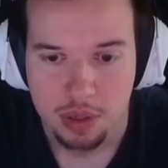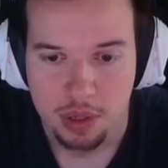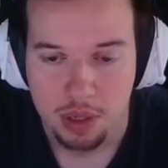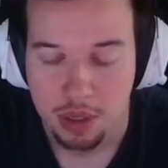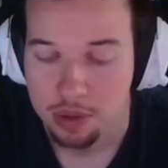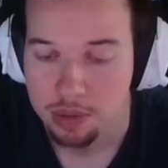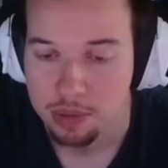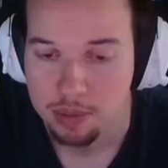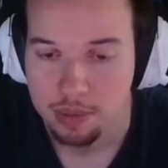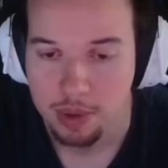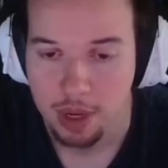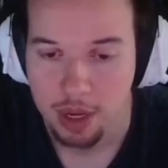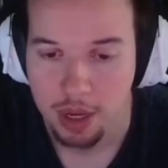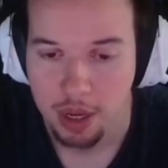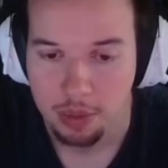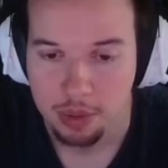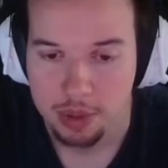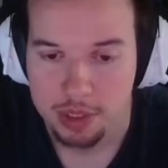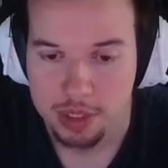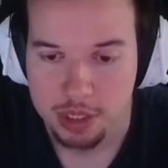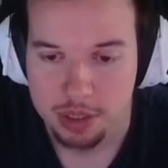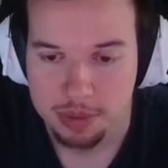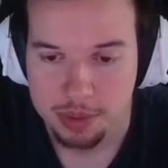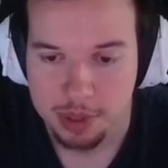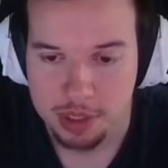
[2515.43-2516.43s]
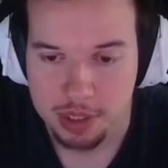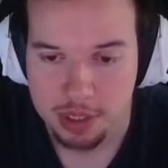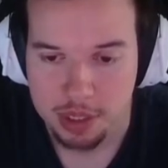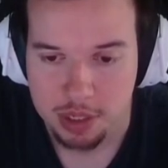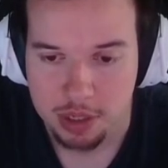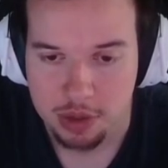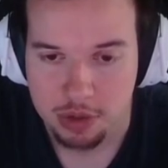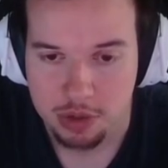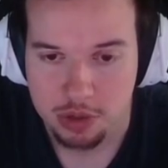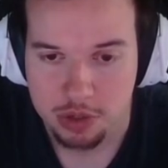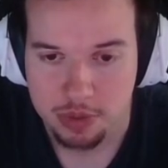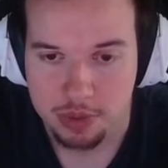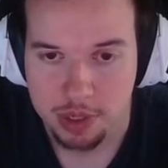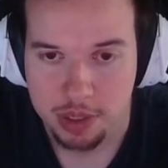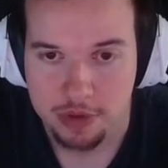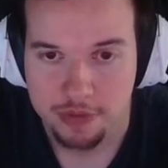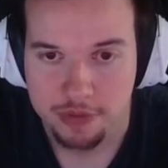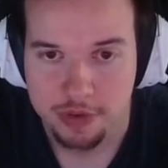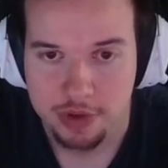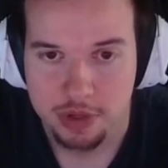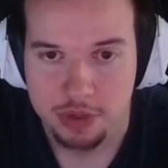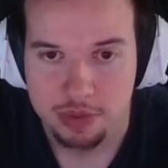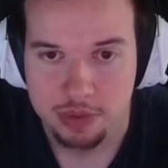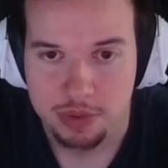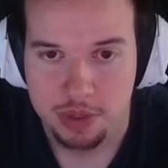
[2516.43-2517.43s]
Oh, wow, I wasn't expecting an ultra rare in the
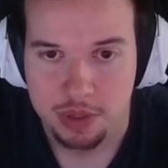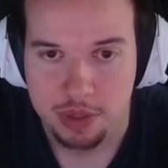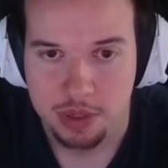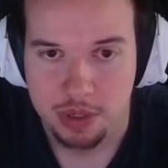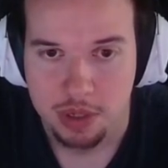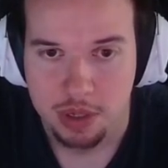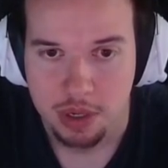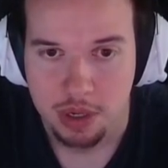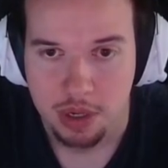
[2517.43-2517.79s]
first one.